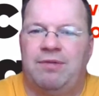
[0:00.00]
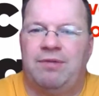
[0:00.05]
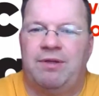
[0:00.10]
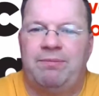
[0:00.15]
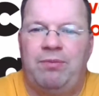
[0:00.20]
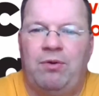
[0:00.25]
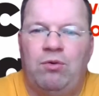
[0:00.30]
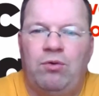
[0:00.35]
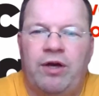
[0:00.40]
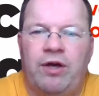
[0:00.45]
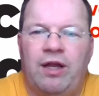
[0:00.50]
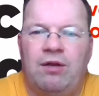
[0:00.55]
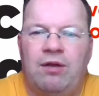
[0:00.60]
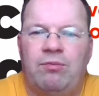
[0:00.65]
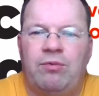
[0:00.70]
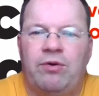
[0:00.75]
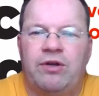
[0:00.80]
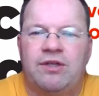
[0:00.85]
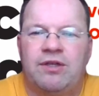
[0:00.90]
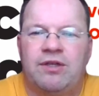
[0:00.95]
but blue-collar
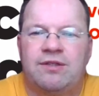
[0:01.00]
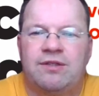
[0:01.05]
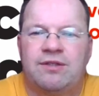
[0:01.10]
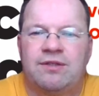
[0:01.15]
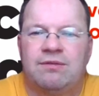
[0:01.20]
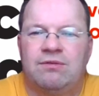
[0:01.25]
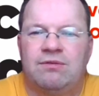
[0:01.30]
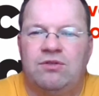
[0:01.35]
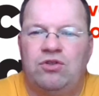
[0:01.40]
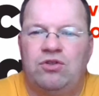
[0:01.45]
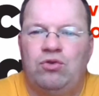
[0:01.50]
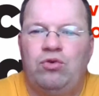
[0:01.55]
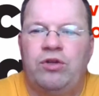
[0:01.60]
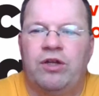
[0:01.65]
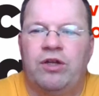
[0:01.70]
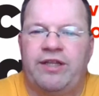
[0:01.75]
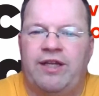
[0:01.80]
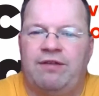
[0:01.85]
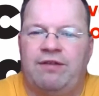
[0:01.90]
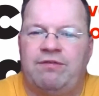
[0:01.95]
workers do
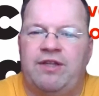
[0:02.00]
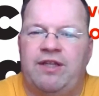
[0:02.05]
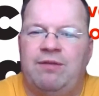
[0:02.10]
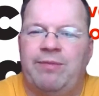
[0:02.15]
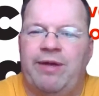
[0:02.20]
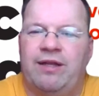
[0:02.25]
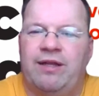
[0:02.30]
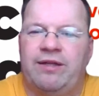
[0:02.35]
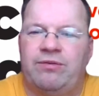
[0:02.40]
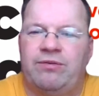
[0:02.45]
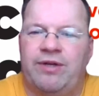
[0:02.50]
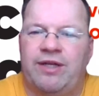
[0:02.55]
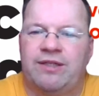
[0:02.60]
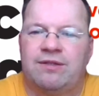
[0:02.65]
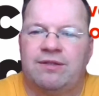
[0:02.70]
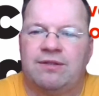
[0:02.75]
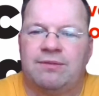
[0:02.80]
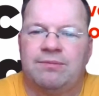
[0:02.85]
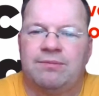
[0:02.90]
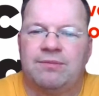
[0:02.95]
not have an email
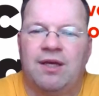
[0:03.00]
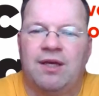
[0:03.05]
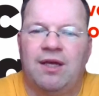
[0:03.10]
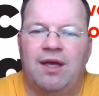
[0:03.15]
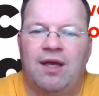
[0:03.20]
address.